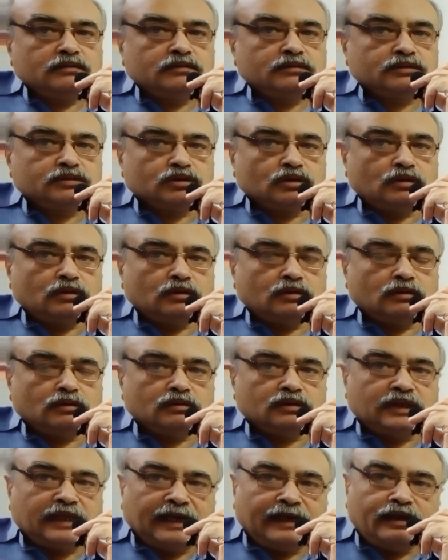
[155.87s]
So
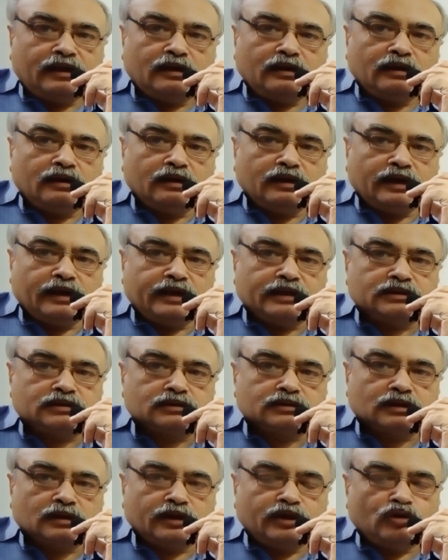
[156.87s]
then it
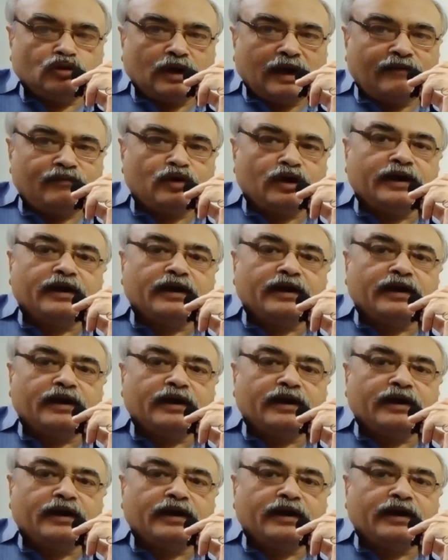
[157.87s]
is you have to